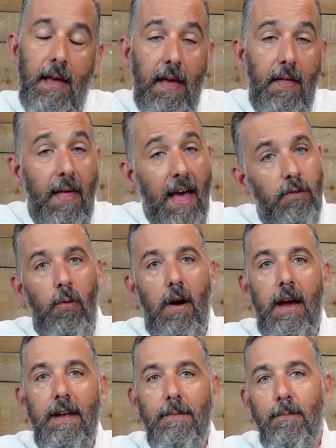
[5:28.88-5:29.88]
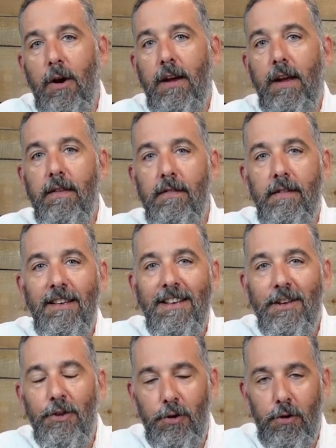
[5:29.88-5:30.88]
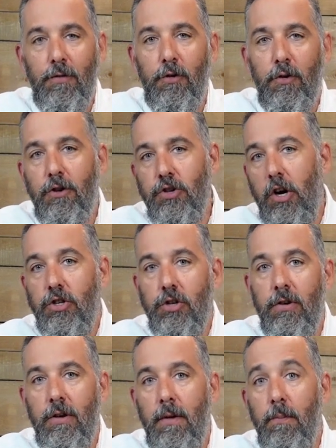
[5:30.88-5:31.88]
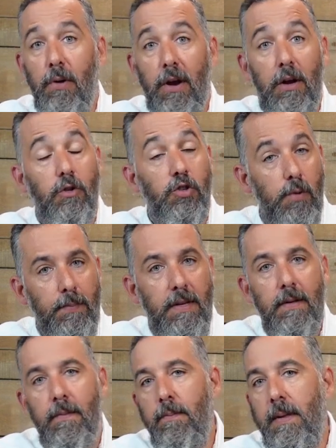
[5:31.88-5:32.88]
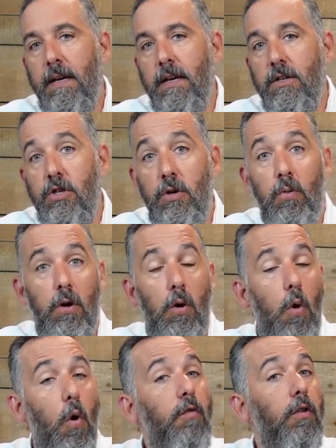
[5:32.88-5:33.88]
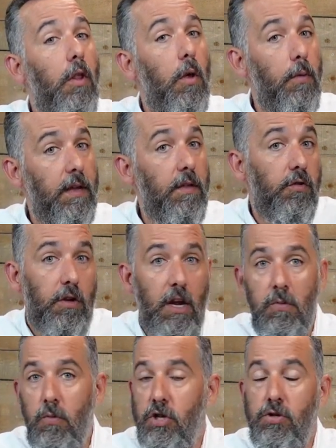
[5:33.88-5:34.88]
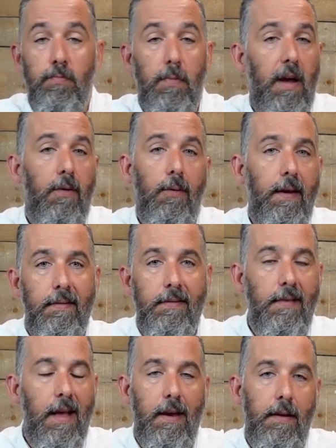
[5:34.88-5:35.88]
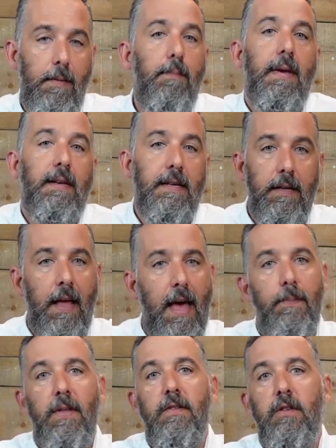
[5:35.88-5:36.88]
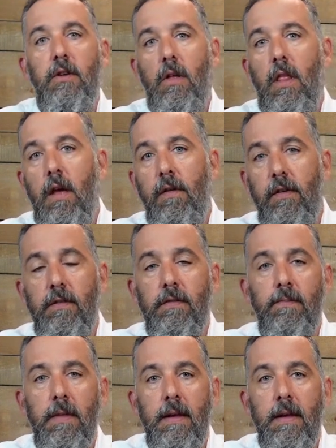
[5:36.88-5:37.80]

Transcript: And that's why, Marcus, your inverter charger breaker tripped, because you were overloading the circuit, which, by the way, it's not a big deal. Happens to a lot of us.